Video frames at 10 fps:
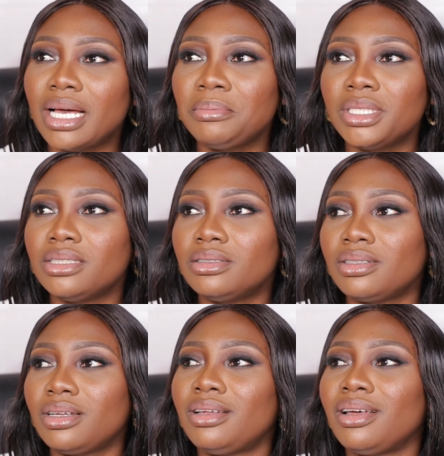I mean,
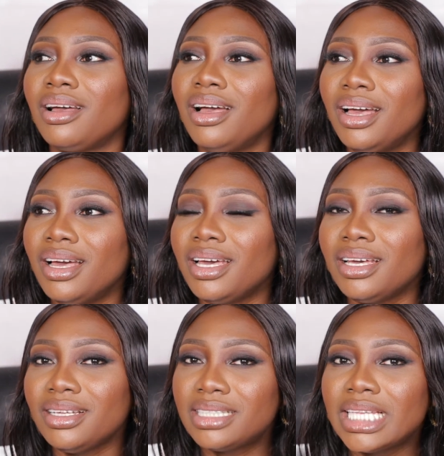
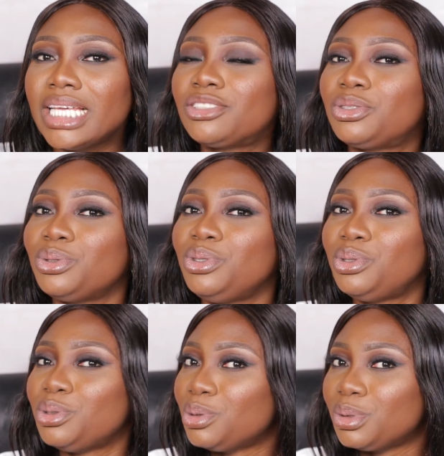it's linked to
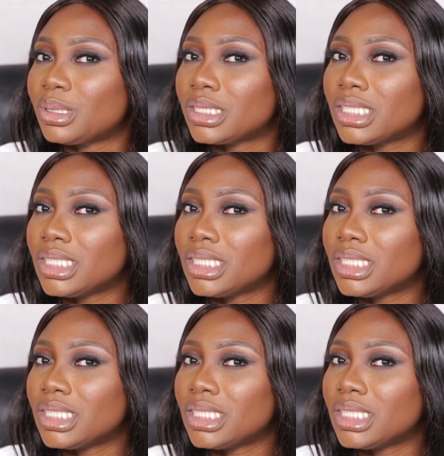you.